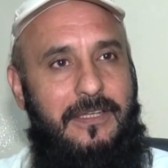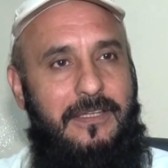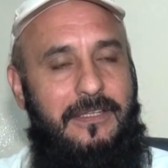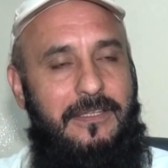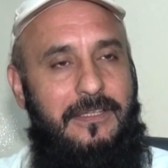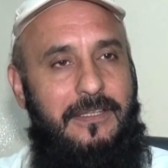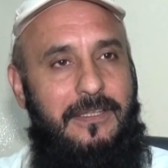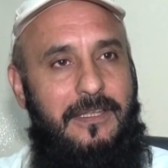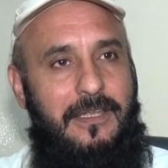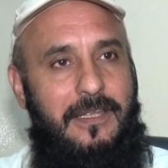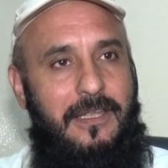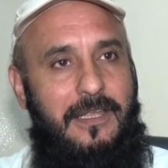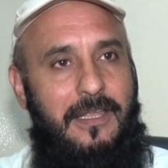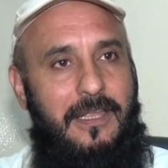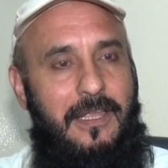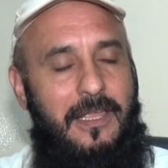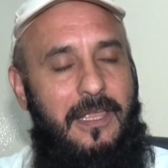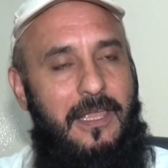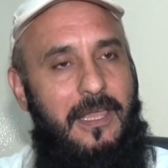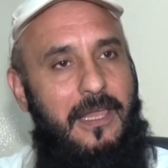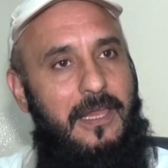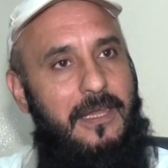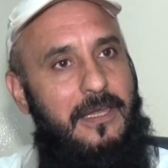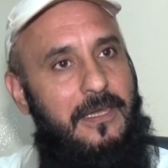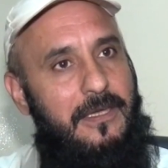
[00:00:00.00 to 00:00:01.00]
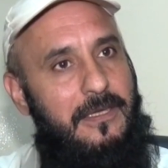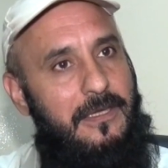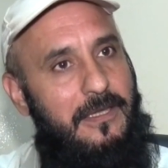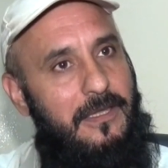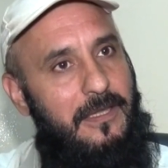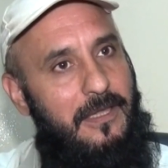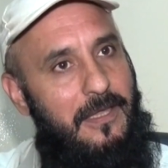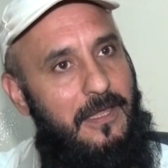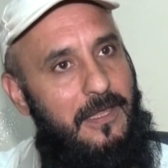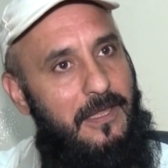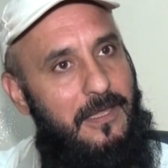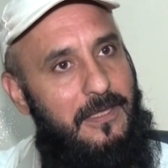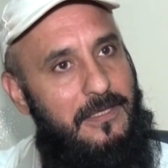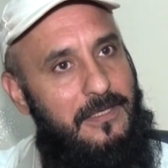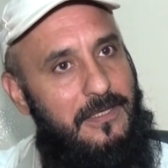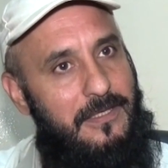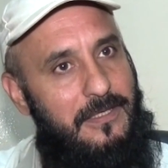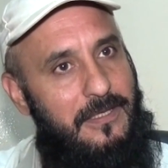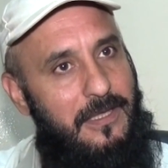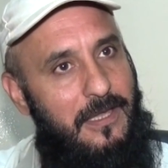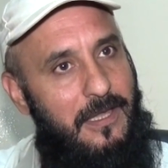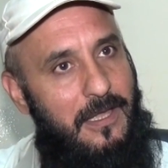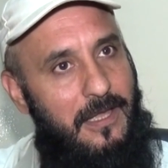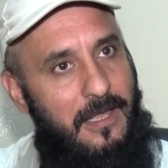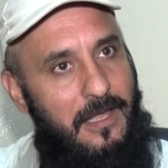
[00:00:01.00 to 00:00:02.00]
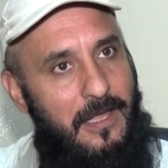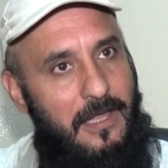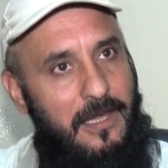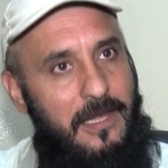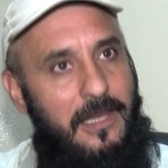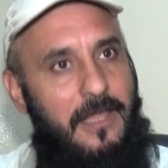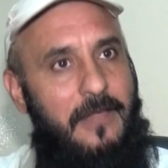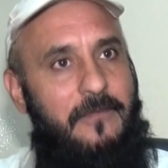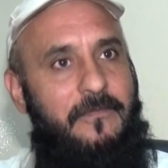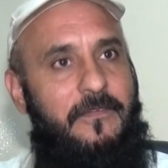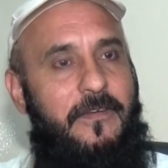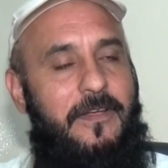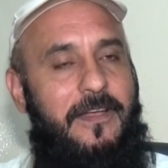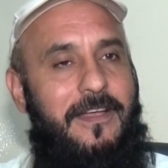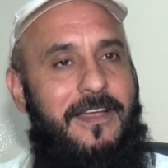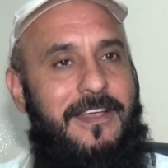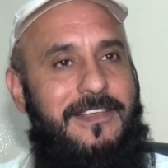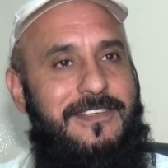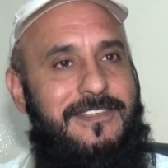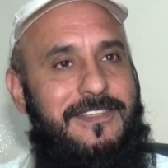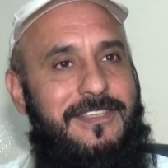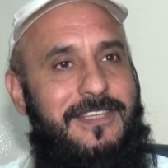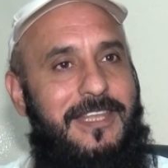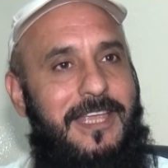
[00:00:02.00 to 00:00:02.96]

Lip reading: Mm-hmm. And all Afghans,